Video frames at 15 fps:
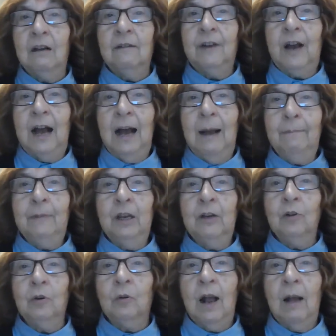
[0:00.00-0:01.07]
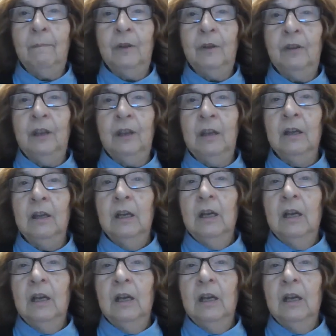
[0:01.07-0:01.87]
of optic neuropathy